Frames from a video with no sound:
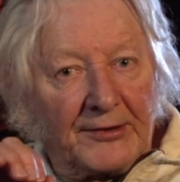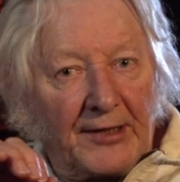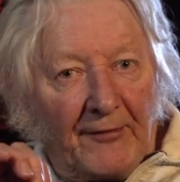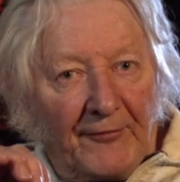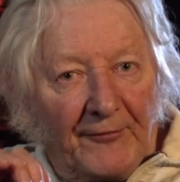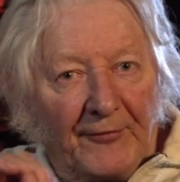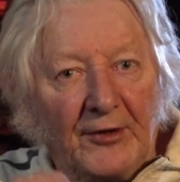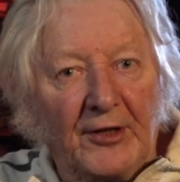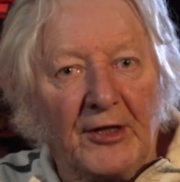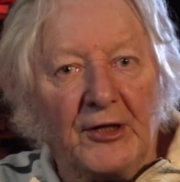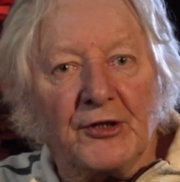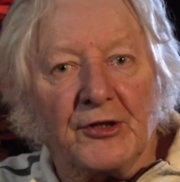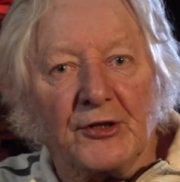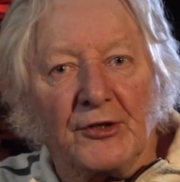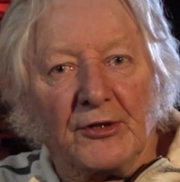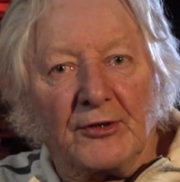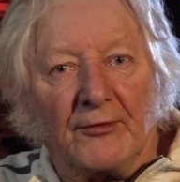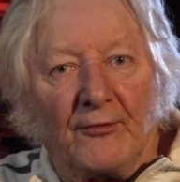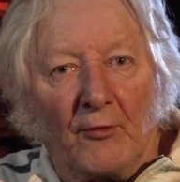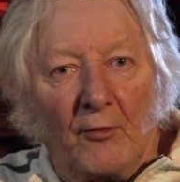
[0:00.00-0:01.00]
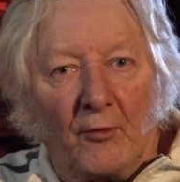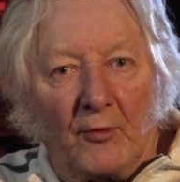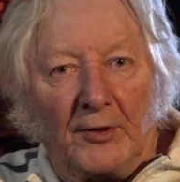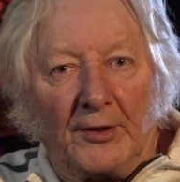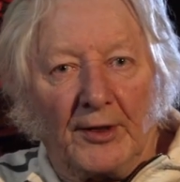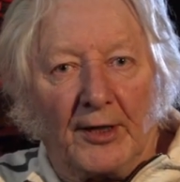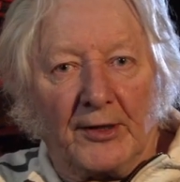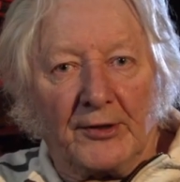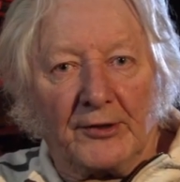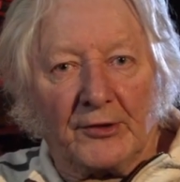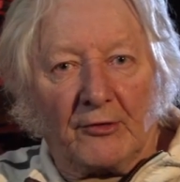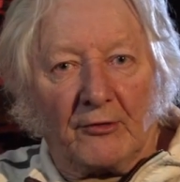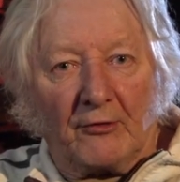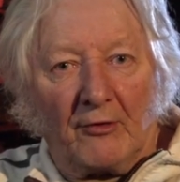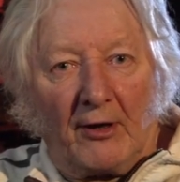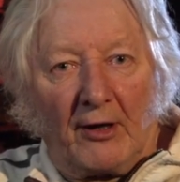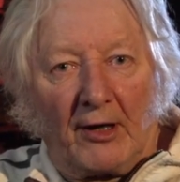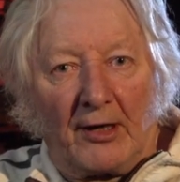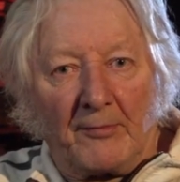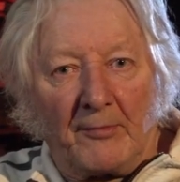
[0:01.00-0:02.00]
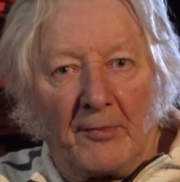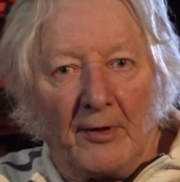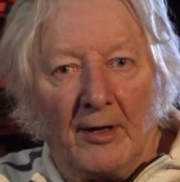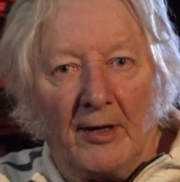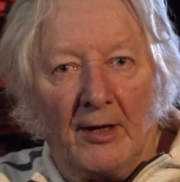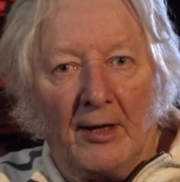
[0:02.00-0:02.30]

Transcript: definitions of organised crime.